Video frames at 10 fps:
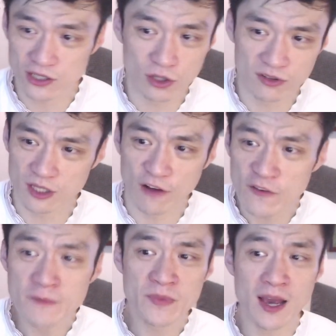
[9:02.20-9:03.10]
sort of stuff.
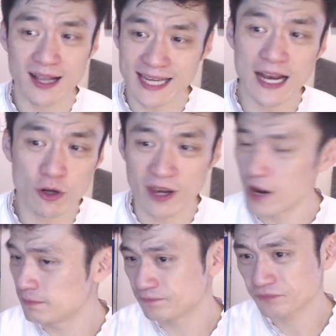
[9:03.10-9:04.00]
A tackle
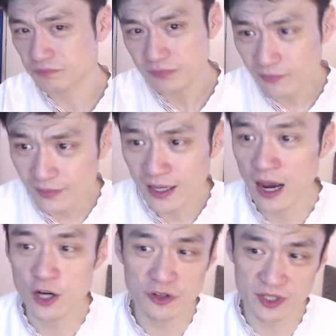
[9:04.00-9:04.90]
count,
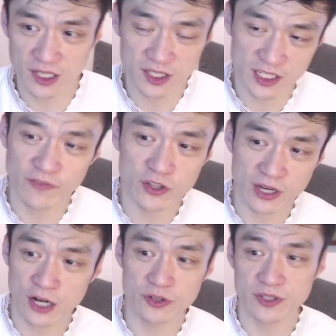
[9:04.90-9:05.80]
167 to
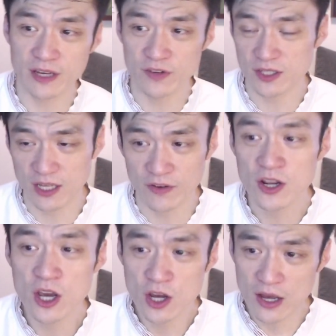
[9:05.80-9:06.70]
177,
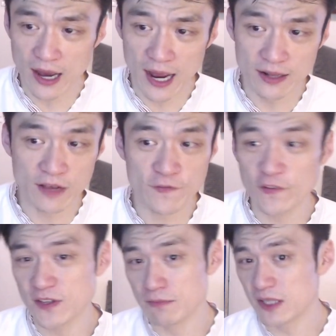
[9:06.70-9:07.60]
and
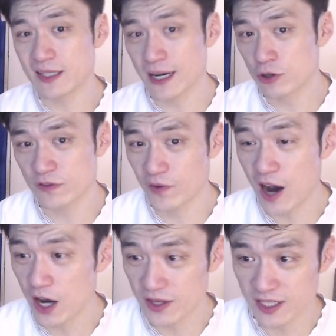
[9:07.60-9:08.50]
50 missed tackles for
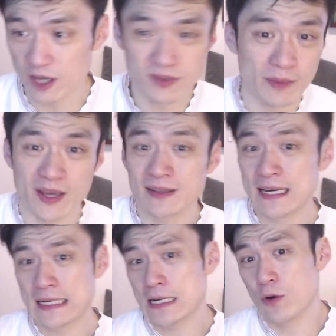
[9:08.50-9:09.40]
either teams. I mean,
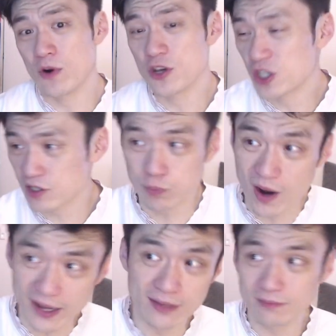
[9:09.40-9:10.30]
when you're just
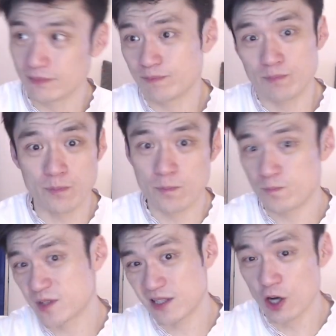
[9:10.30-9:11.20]
running
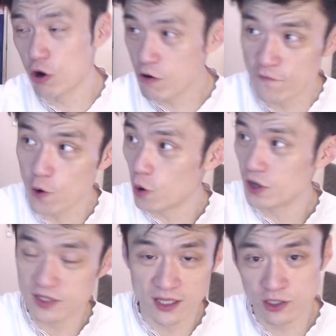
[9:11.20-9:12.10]
slow
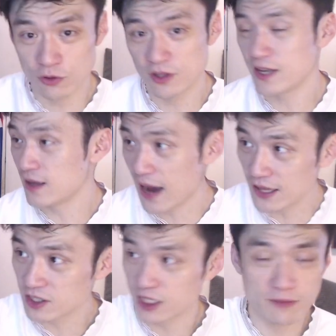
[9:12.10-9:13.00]
forwards into the
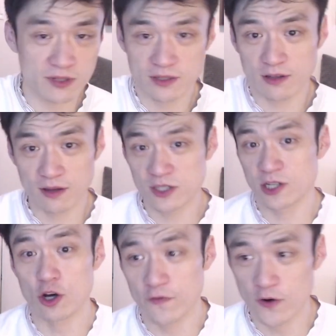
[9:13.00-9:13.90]
other team's
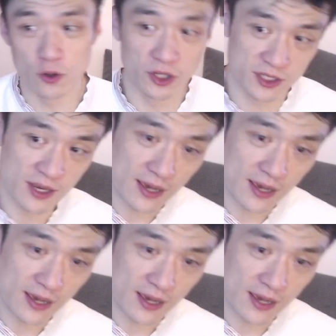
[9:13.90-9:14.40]
slow forwards,